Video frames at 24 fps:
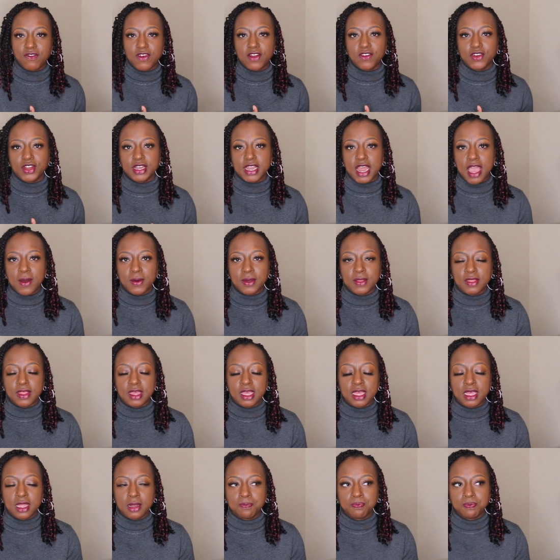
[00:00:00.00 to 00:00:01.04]
every now and
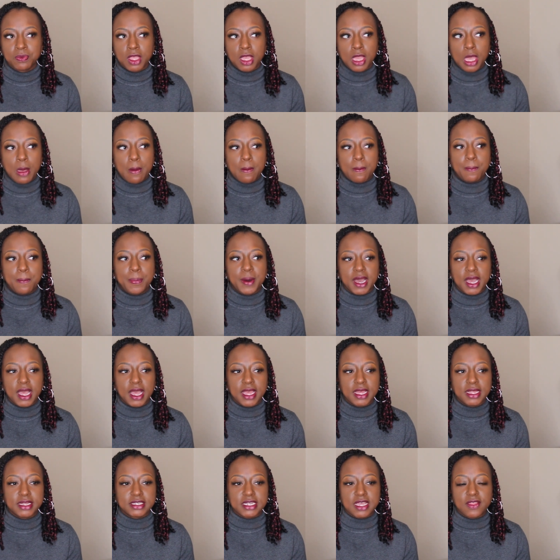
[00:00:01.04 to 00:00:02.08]
then,
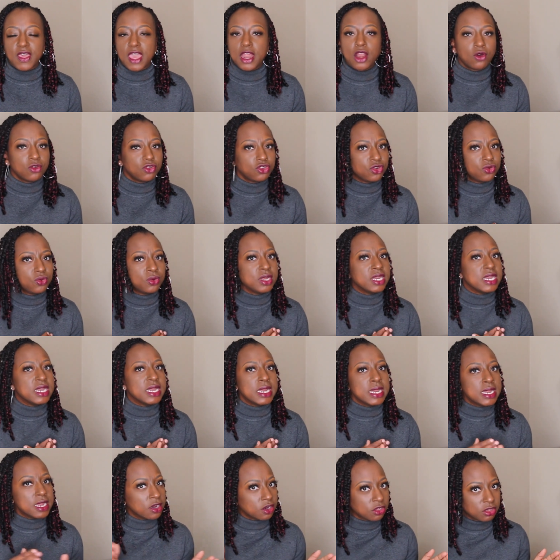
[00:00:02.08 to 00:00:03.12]
but they don't do
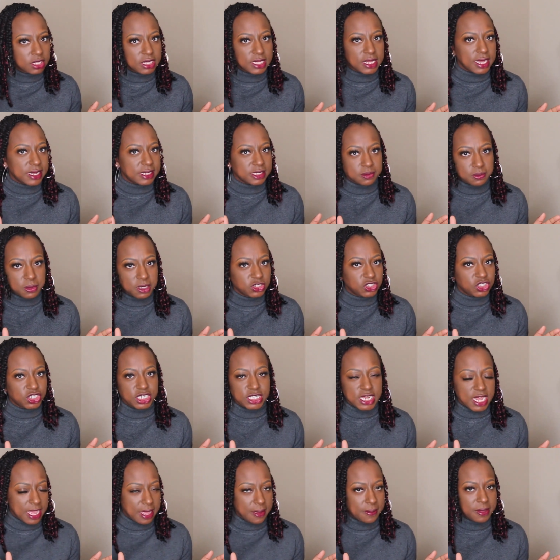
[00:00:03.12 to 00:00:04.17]
nearly as much
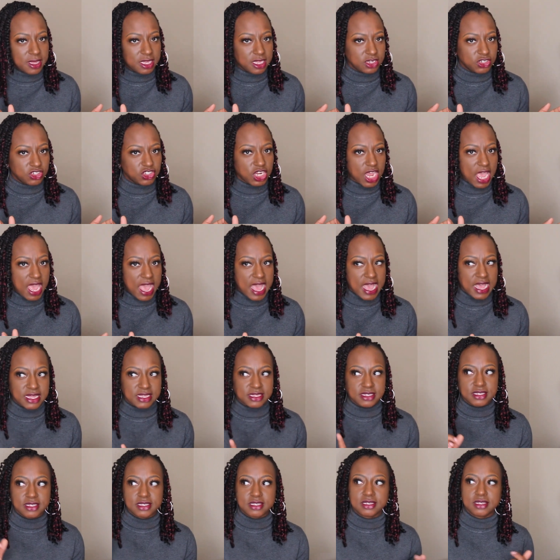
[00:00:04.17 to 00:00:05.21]
damage
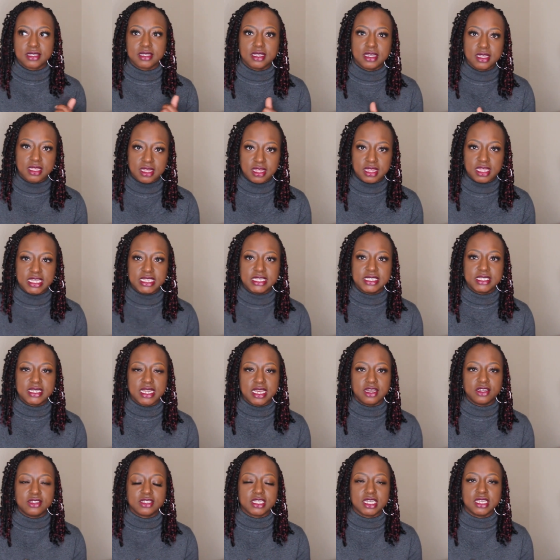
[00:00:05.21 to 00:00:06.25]
as these
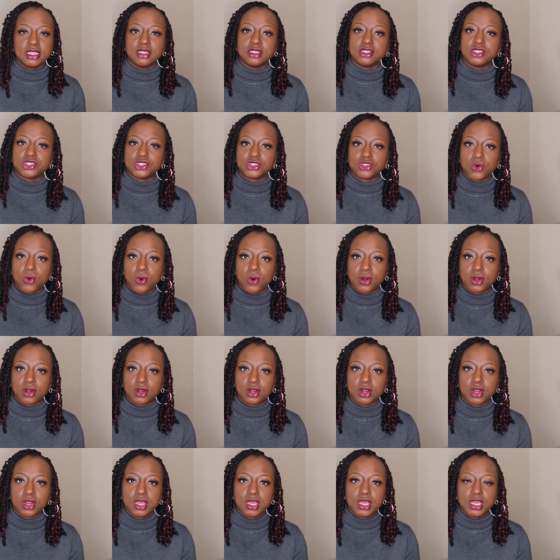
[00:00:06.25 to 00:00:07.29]
nails in the
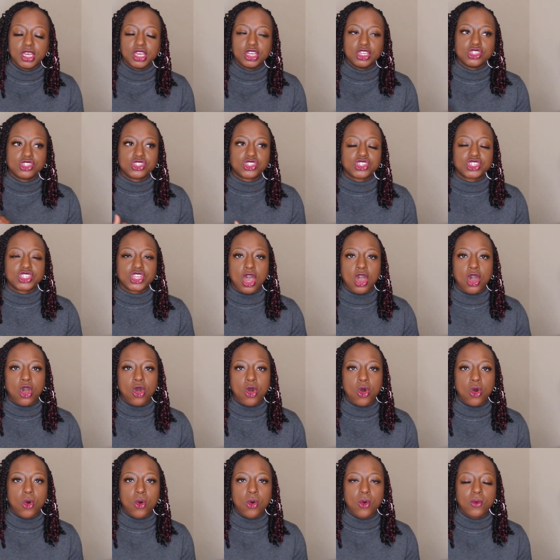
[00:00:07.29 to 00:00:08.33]
store.
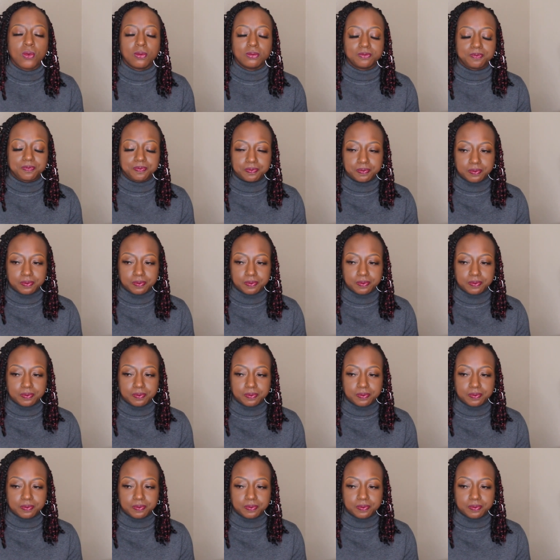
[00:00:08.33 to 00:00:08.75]
So